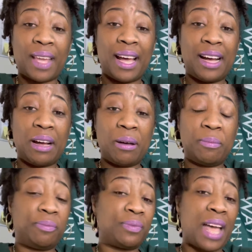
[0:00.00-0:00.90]

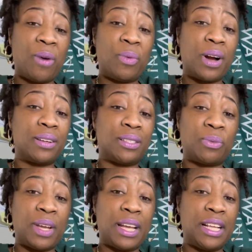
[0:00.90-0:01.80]
Um, I want her to
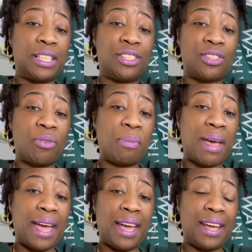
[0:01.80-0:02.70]
win so
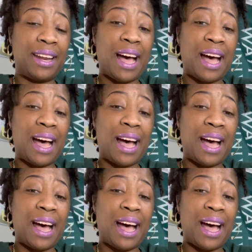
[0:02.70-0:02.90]
bad.